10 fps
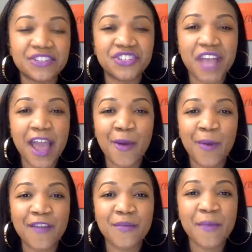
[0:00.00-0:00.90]
to shy
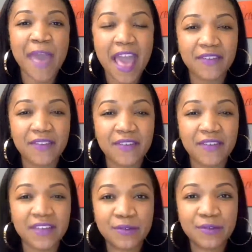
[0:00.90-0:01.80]
away from having
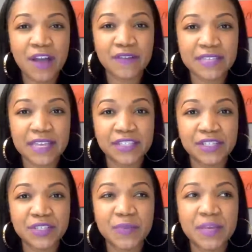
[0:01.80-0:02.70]
difficult
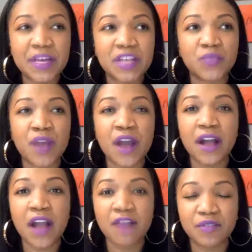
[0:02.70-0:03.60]
conversations because we're
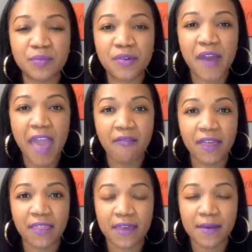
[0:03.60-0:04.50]
uncomfortable
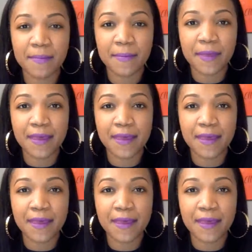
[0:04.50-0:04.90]
having them.